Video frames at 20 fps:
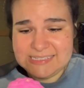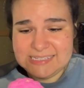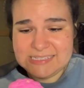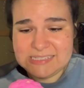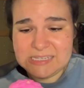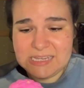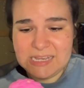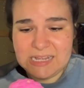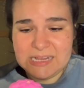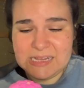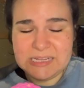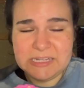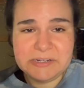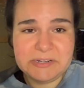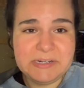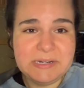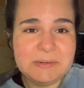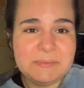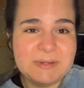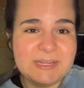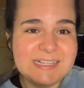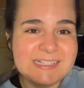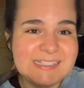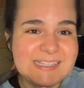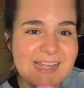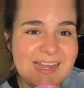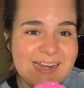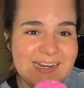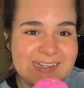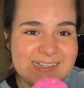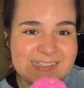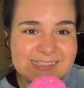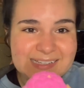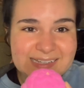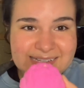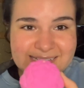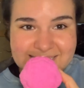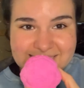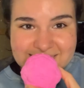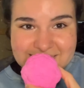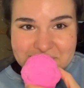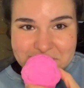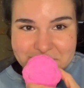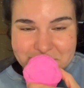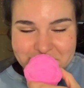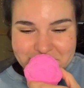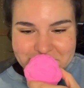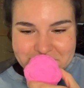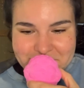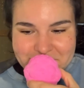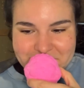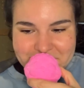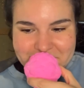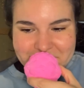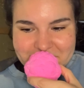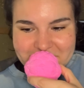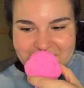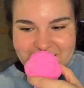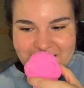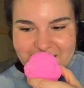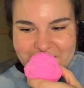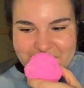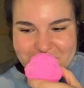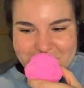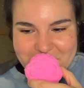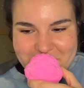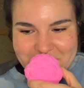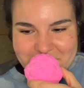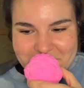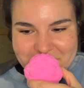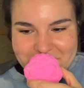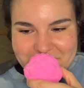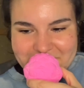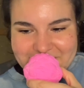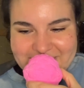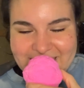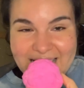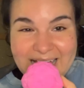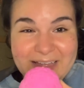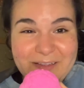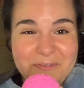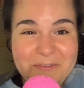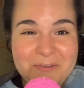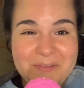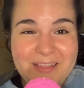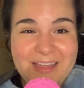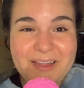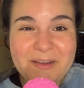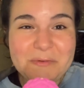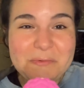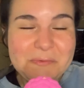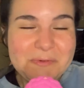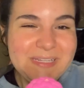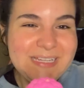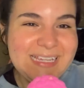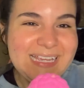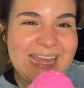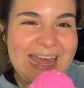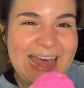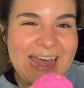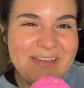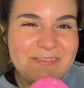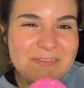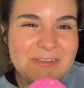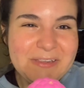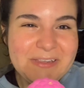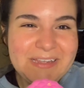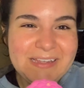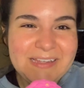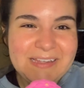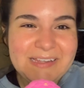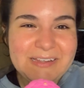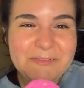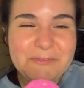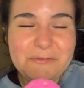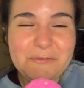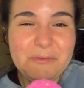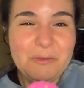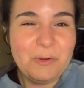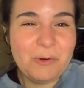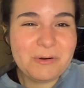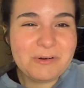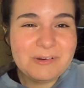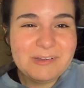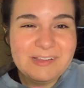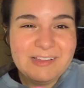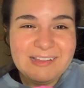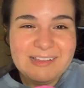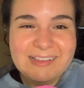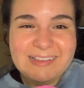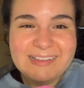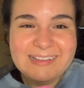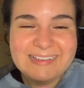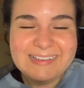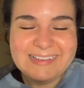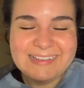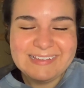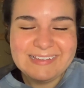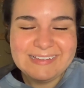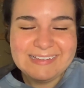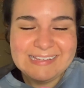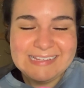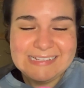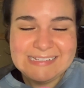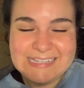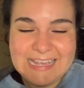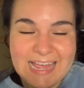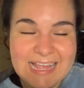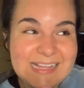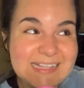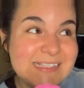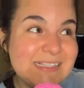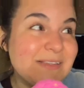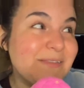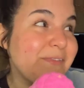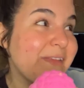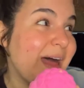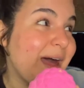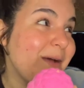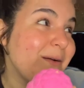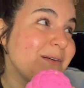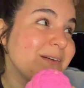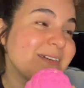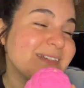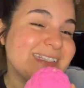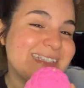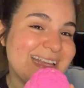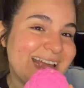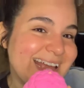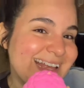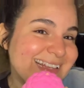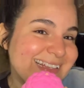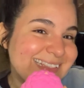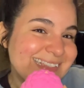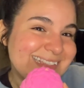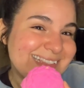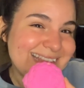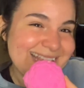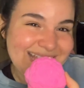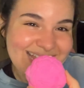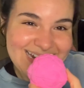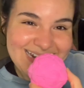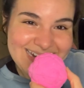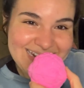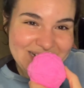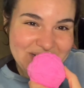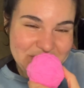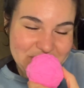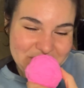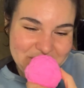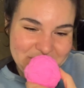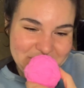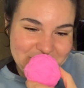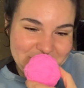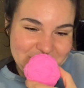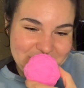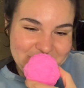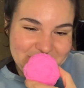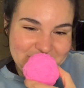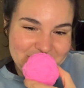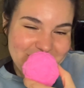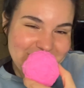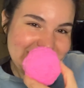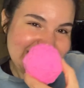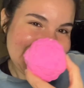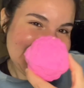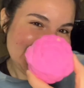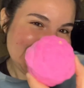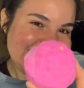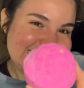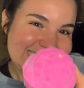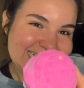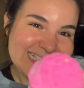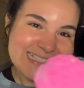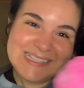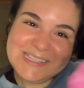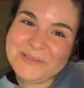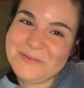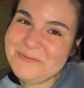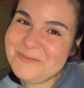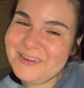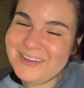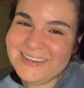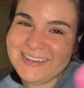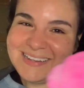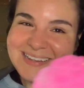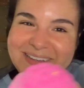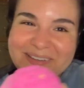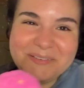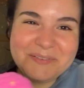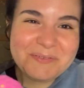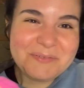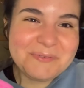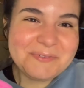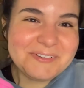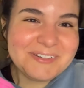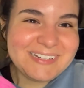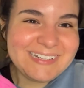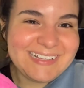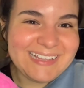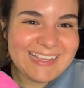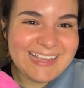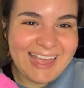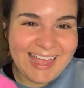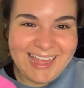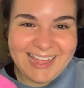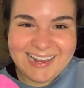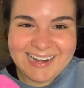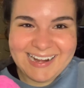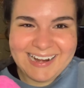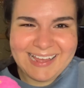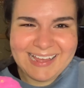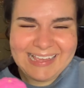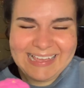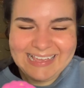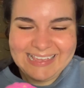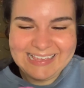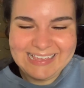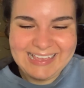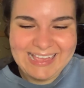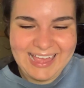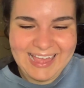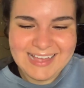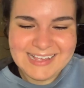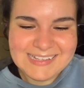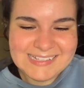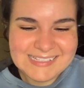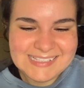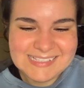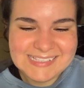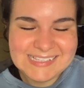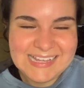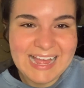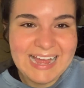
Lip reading: It's like clearing my sinuses. Yeah, if you like really heavy floral intense flower scents, then this is the one you would get, I guess.